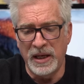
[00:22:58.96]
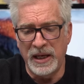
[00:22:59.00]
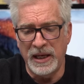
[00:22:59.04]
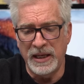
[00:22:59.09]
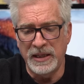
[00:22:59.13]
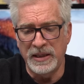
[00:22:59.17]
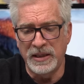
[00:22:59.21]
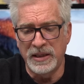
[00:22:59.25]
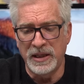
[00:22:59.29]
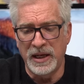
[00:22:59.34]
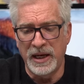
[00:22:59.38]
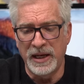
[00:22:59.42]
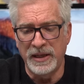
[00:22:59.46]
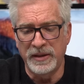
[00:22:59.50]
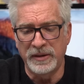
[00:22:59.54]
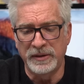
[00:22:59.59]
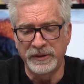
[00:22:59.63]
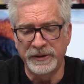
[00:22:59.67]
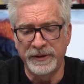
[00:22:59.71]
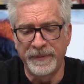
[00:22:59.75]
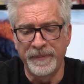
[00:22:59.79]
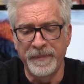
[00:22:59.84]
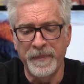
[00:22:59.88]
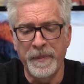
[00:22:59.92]

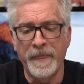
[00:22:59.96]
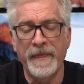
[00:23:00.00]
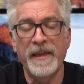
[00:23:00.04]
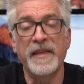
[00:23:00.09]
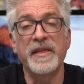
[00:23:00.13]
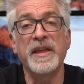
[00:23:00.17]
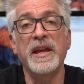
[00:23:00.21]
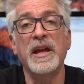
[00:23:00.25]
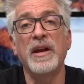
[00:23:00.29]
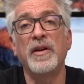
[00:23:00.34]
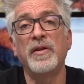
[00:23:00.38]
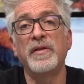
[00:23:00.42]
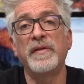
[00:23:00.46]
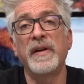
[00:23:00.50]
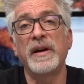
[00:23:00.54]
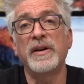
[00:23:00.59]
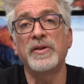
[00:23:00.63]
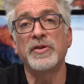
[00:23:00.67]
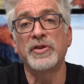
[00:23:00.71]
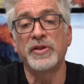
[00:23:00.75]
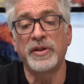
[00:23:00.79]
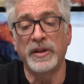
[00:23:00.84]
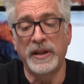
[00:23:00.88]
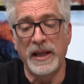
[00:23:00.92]
entitled The
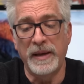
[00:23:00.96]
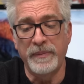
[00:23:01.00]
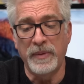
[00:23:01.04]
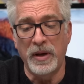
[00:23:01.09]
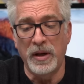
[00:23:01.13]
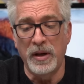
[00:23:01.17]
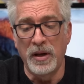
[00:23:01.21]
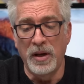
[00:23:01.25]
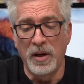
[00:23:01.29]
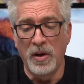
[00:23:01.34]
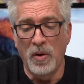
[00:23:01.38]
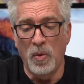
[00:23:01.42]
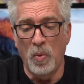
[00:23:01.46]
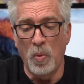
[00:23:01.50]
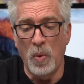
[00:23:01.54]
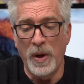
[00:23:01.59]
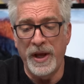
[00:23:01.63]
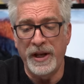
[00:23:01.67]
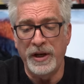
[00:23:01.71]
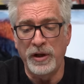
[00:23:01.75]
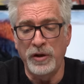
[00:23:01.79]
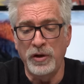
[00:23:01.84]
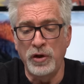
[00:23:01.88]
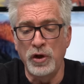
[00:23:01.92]
Innovator's Dilemma,
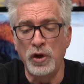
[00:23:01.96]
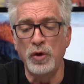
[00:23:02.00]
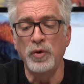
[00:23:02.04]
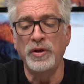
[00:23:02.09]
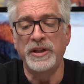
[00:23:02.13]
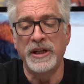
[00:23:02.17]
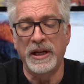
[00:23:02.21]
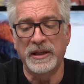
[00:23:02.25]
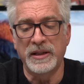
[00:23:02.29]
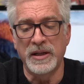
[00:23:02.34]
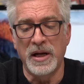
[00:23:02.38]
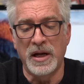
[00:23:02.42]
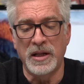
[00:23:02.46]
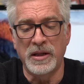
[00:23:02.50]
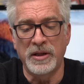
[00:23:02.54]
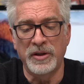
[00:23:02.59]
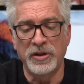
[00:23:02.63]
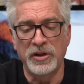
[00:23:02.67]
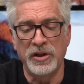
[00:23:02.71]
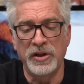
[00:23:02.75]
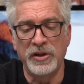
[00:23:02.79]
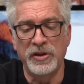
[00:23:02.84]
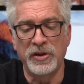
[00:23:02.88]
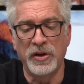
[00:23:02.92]
when new
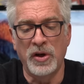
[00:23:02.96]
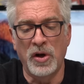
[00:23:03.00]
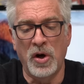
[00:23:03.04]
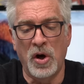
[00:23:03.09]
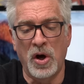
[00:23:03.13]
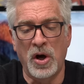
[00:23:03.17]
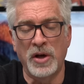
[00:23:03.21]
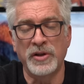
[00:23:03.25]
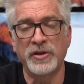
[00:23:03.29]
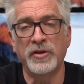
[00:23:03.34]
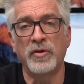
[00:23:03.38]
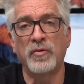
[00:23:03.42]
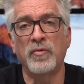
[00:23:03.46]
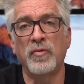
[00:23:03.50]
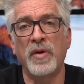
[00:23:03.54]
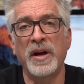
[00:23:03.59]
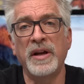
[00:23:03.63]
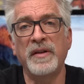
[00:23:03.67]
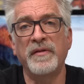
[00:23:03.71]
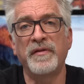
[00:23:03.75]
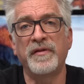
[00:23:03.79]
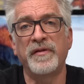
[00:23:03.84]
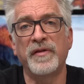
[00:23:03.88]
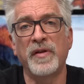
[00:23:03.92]
technologies cause
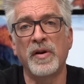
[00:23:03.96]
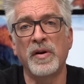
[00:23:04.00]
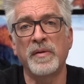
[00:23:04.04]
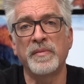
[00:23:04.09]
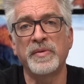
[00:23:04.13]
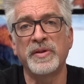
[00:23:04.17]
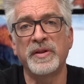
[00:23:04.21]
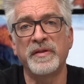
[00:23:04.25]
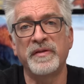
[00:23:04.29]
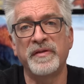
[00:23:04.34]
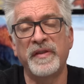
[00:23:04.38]
great firms to